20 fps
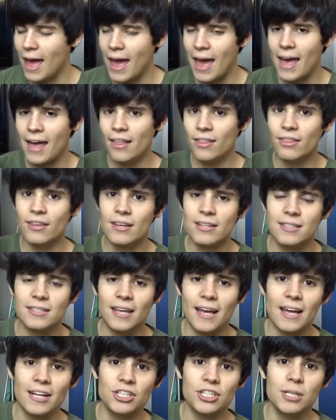and the
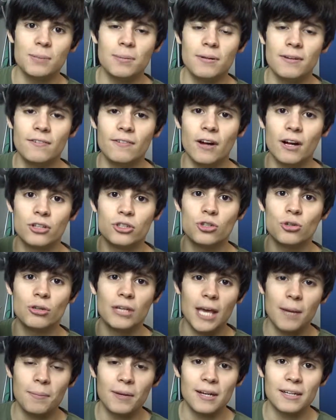HD PVR2
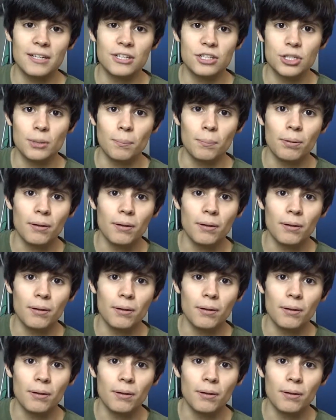Gaming Edition